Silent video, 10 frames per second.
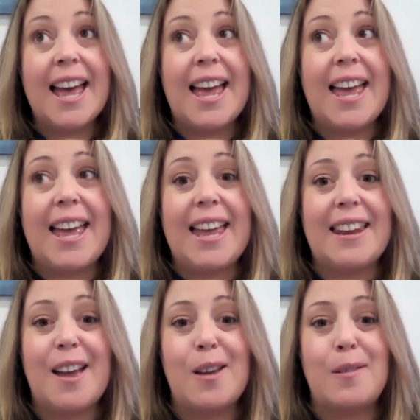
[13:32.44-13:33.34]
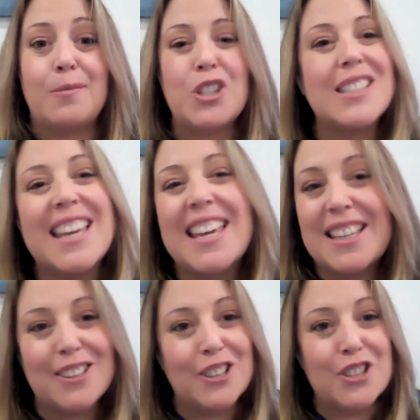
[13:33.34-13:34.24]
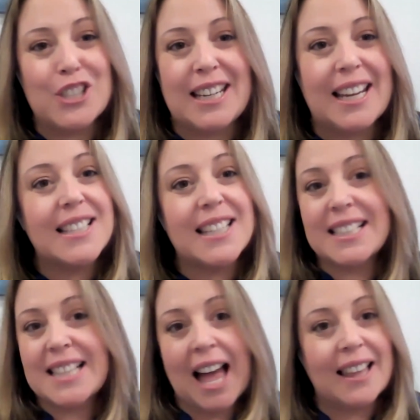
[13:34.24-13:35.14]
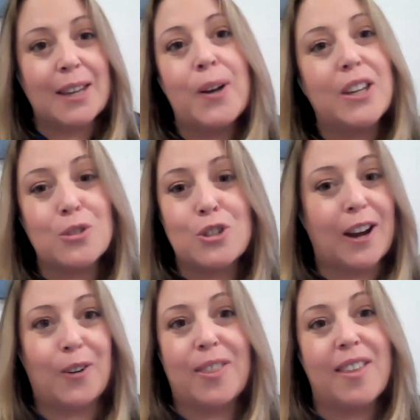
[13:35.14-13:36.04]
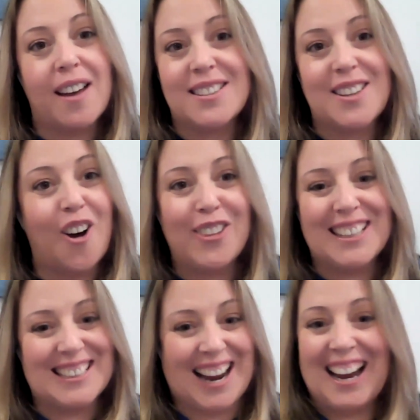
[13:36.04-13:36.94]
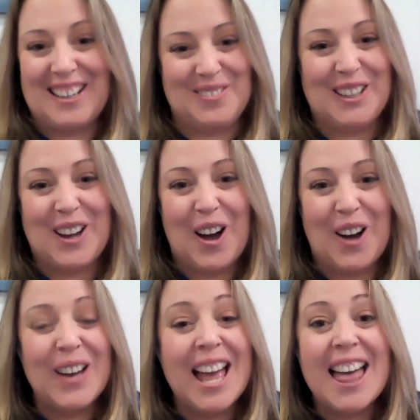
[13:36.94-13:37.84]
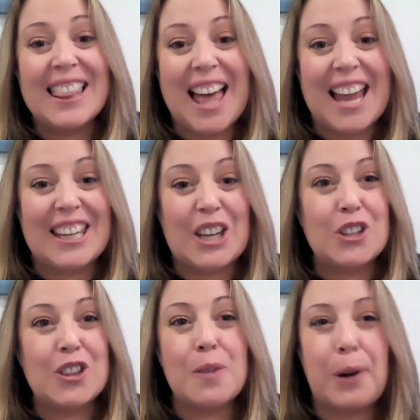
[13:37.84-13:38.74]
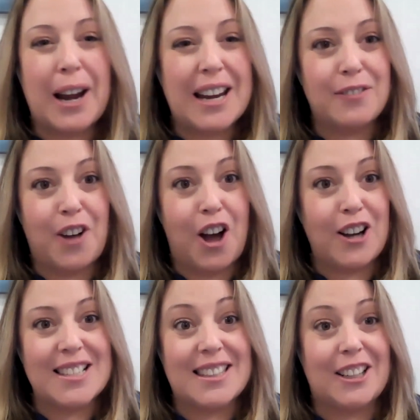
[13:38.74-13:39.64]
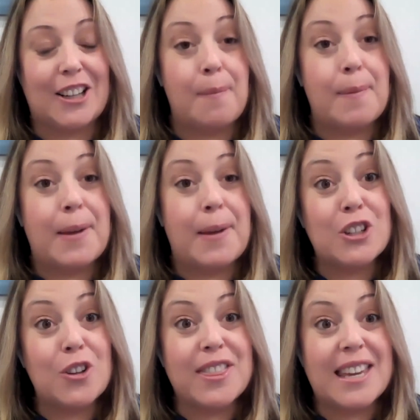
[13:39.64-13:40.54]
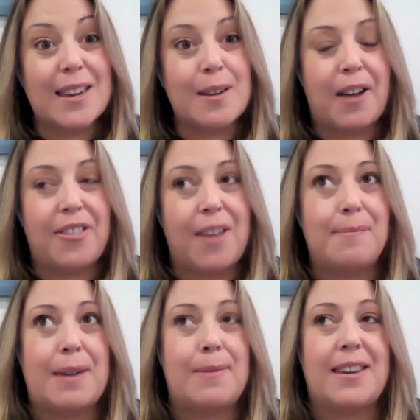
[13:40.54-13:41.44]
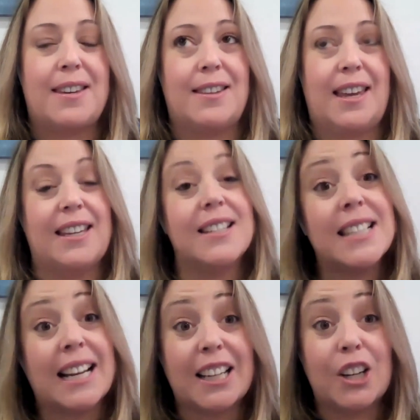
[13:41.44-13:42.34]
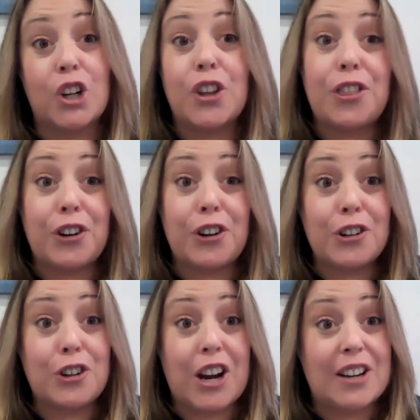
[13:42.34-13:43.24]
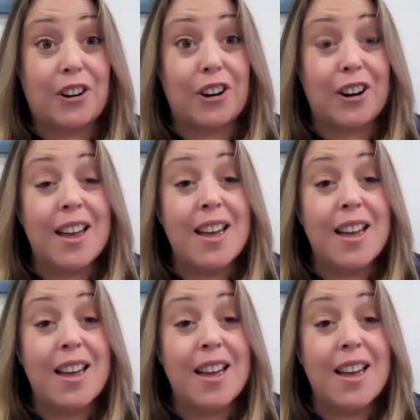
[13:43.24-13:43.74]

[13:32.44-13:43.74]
And just the energy, it's exactly what you share with us all the time, like the brain fog is cleared up. And you don't think about that maybe in like a second or third grader,